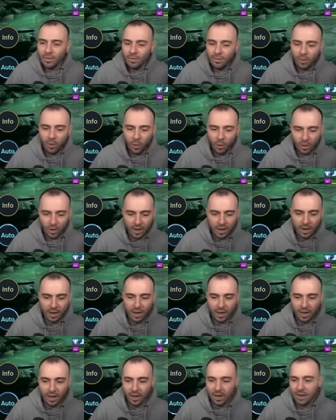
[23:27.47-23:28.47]
for
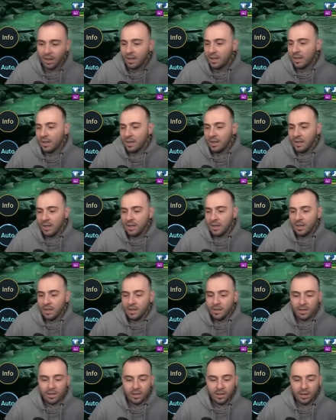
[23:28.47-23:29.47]
a,
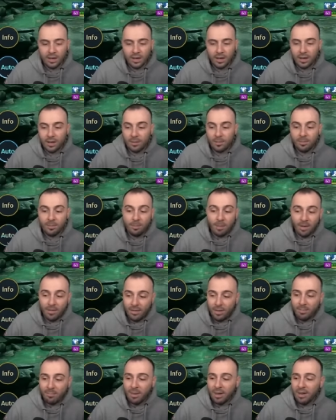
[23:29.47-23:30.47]
uh, uh,
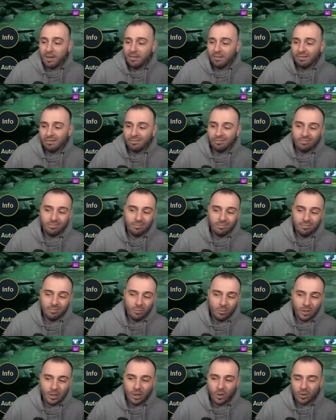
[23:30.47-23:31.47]
PvP
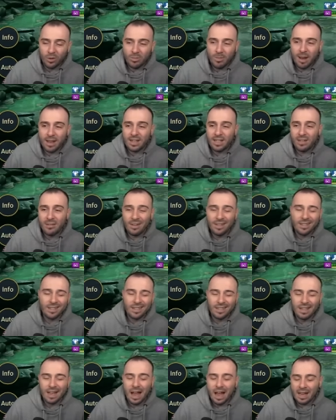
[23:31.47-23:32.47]
with those masteries.
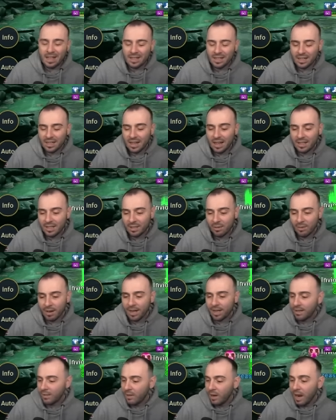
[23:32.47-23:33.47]
It's not as uh, as
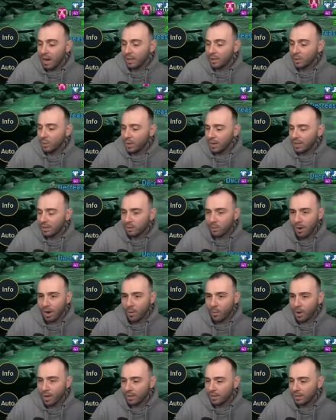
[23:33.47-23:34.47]
great. I do want to try
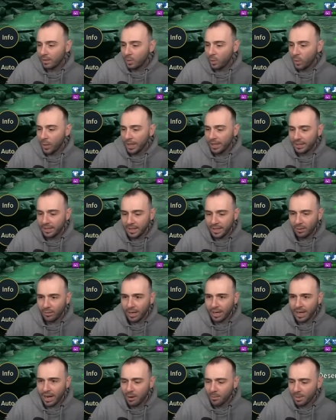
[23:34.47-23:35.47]
one quick thing
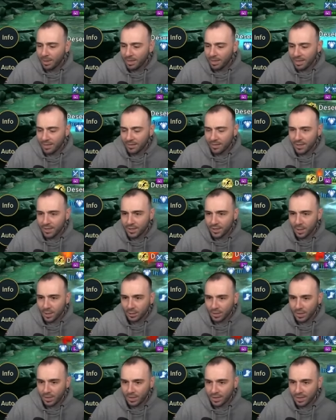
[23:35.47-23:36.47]
right now because I've just
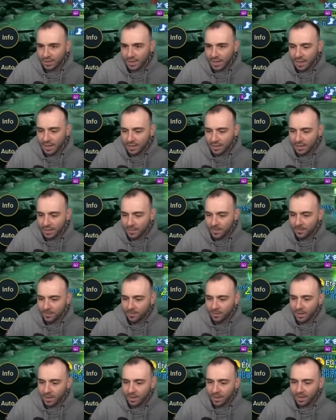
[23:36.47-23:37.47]
noticed that that is
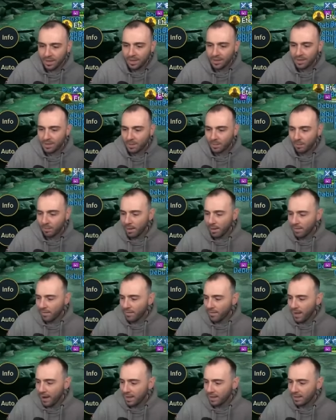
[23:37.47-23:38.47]
is the
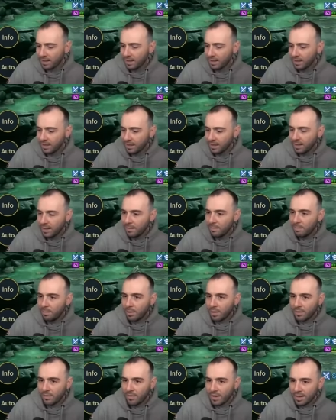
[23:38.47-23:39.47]
perfect
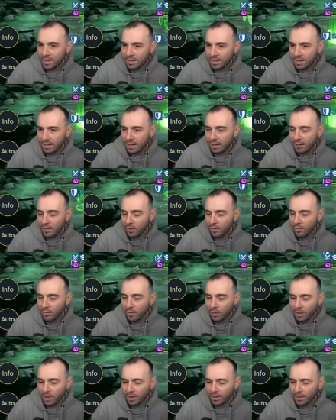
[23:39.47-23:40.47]
perfect scenario
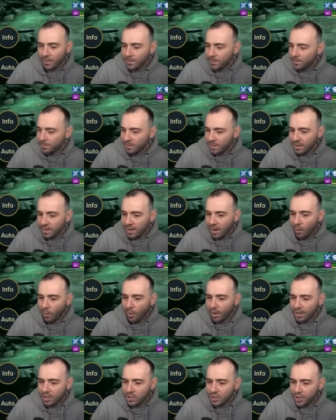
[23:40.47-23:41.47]
for it. I
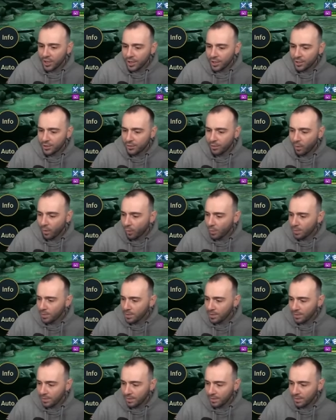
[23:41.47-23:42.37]
want to change forms